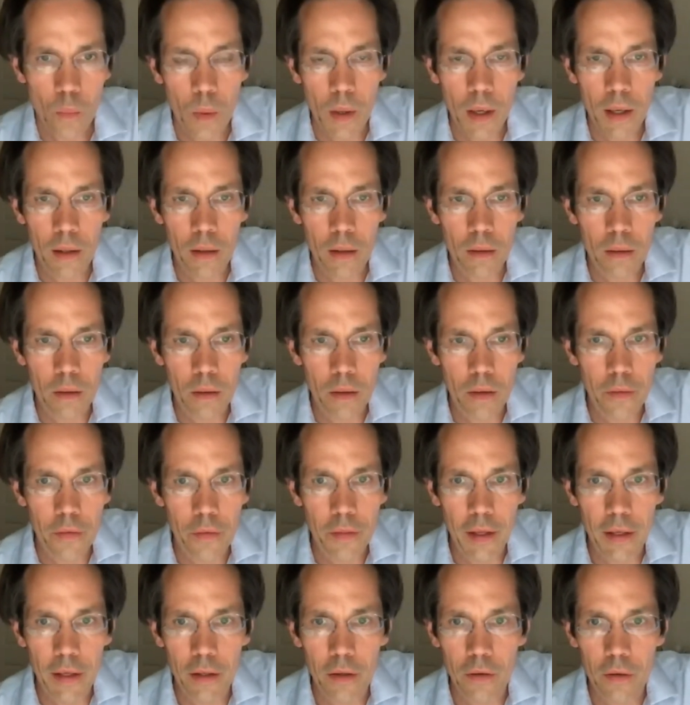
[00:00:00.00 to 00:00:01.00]
well,
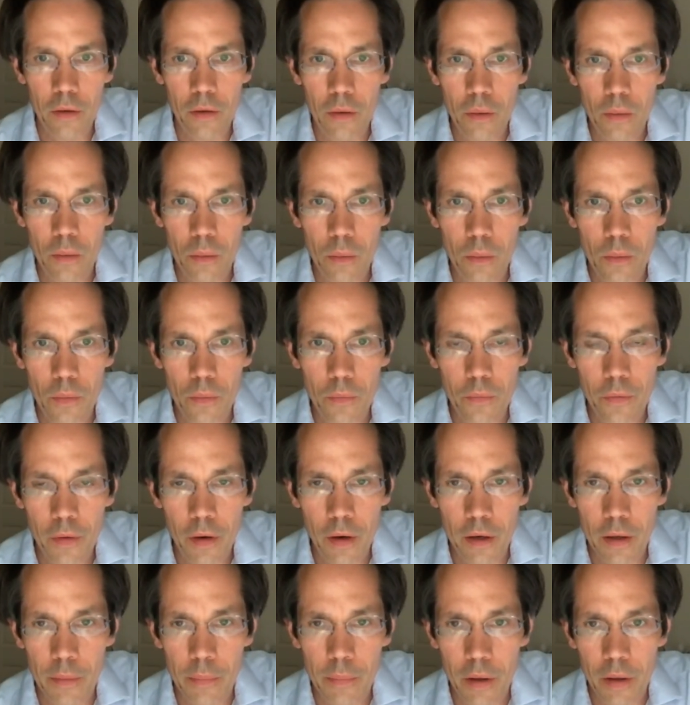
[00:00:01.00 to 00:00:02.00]
thank you
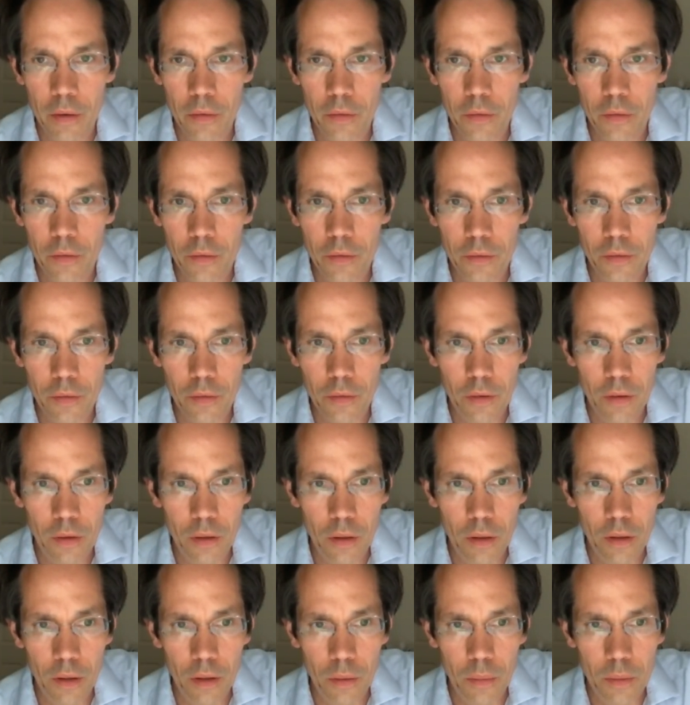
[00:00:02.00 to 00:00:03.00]
very much,
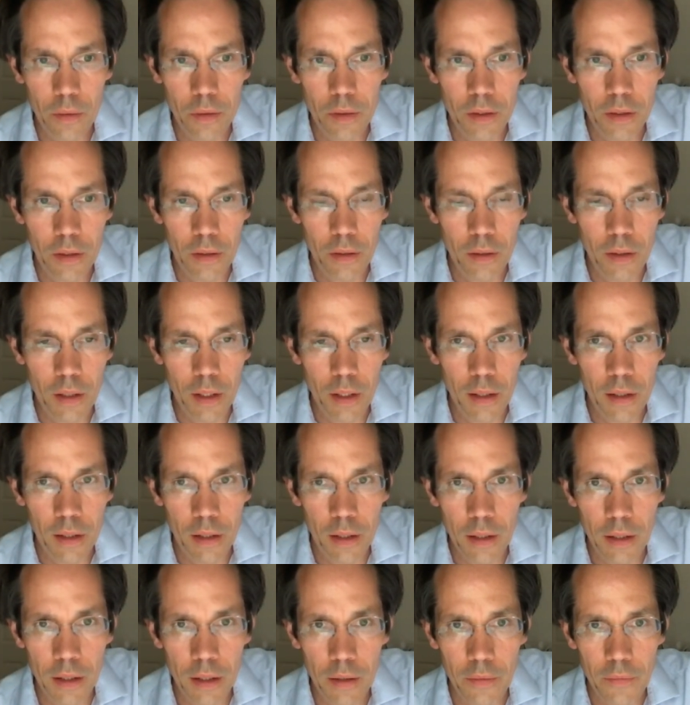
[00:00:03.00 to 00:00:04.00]
Quinton and
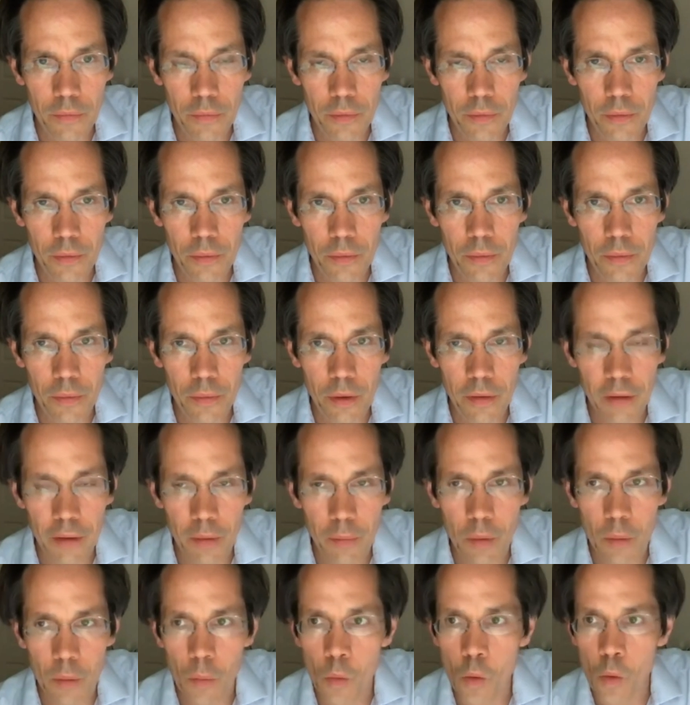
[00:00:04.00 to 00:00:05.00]
Eli, and for, I
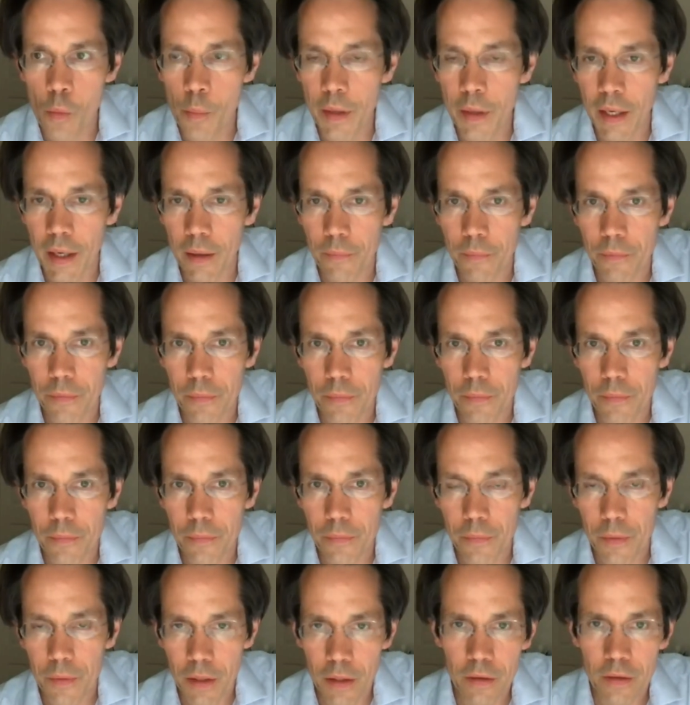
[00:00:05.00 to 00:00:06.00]
think we're warming up
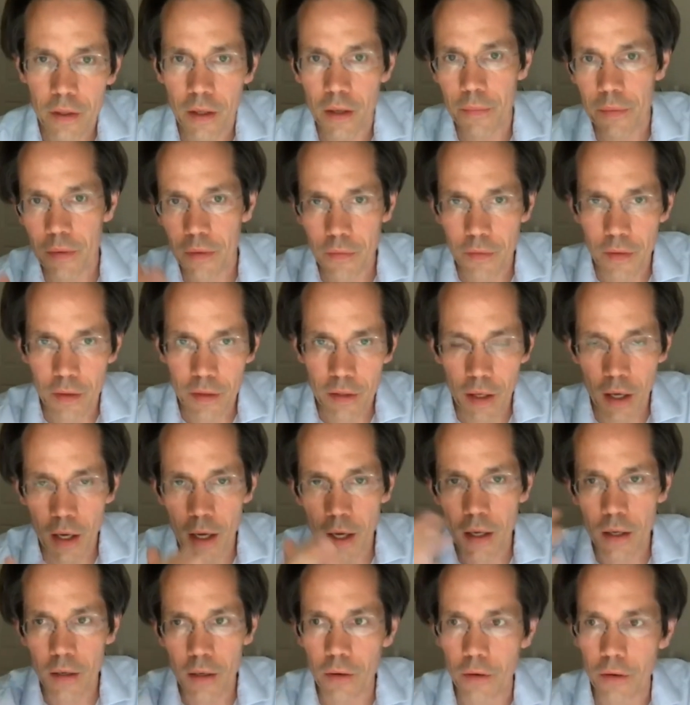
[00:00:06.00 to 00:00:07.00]
in terms of the
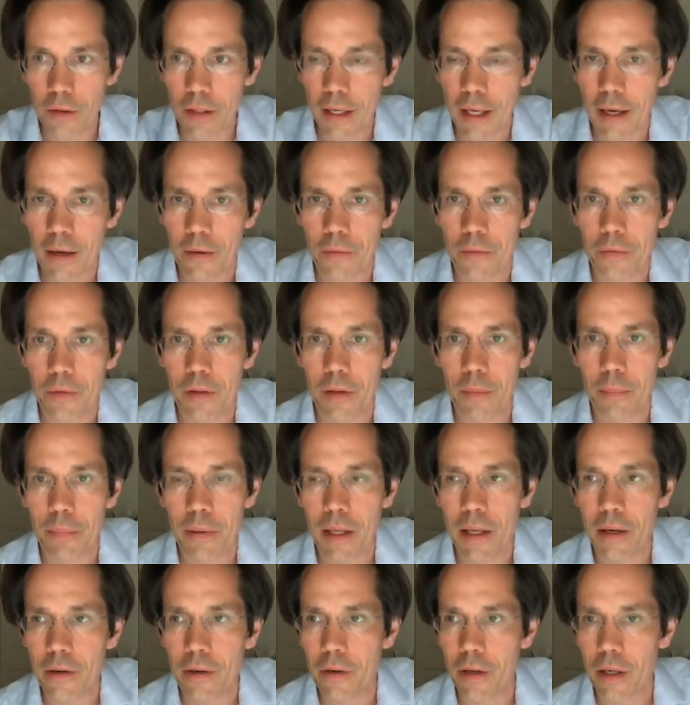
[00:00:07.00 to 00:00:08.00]
dialogue now for the
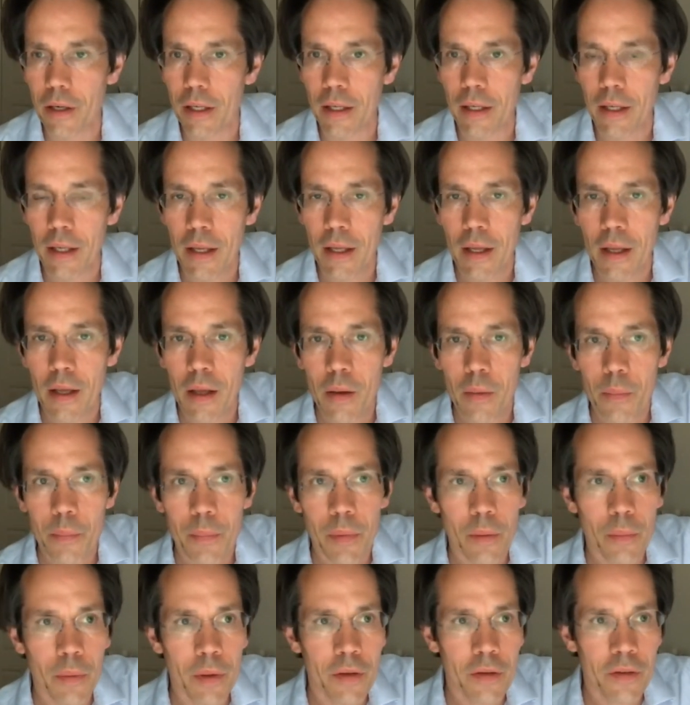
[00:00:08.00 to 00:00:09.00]
plenary,
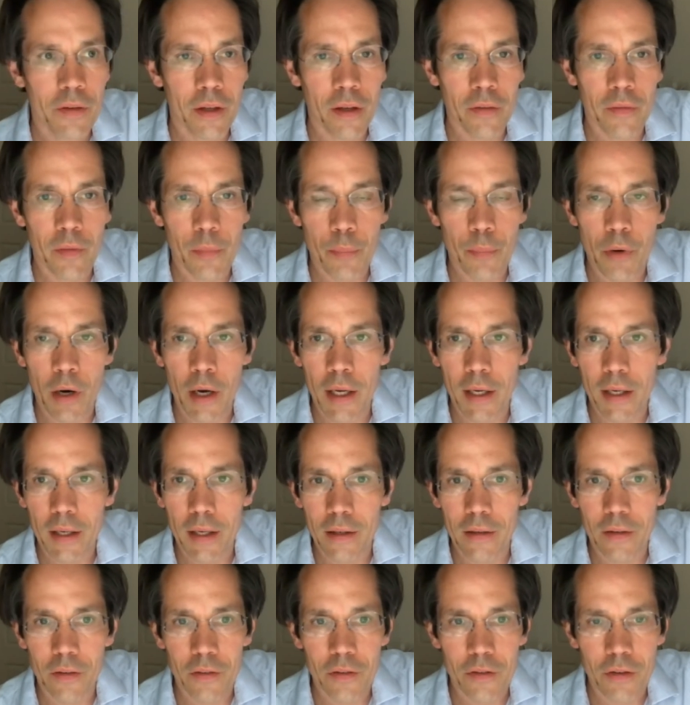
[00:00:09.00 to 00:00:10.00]
but we deserve a break
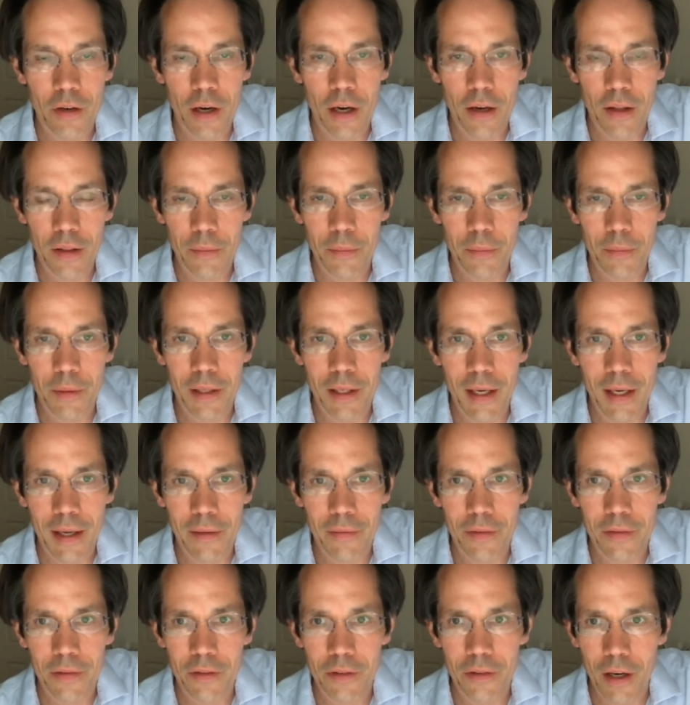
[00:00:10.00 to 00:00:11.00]
and a stretch. I think we need to
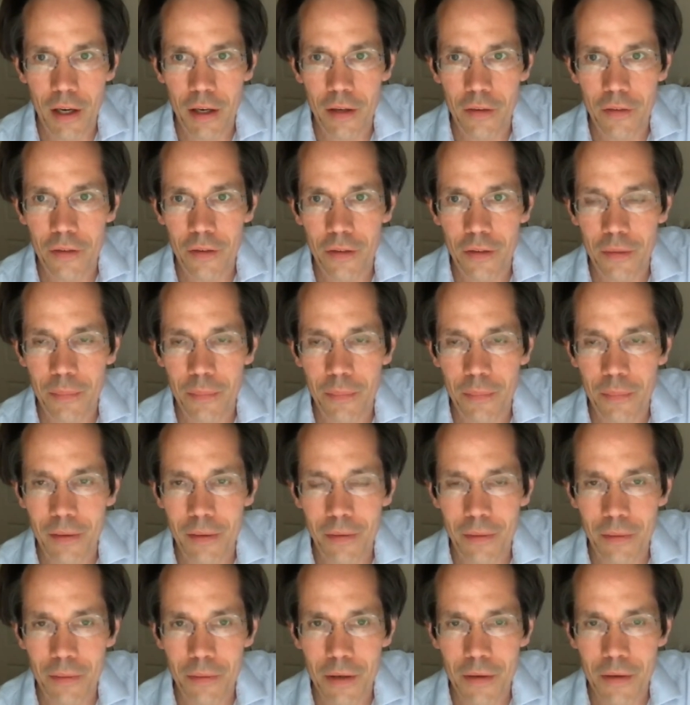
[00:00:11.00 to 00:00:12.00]
have a stretch, a
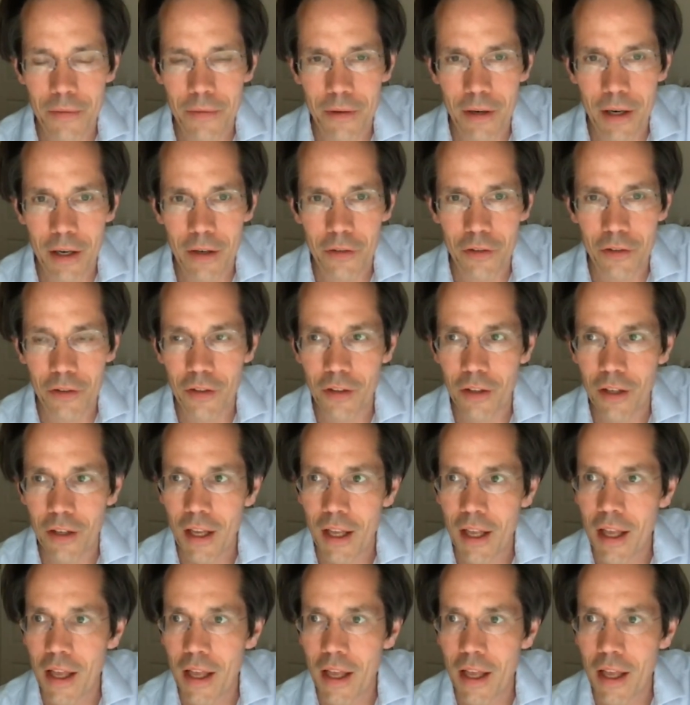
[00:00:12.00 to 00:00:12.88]
bit of a refresh.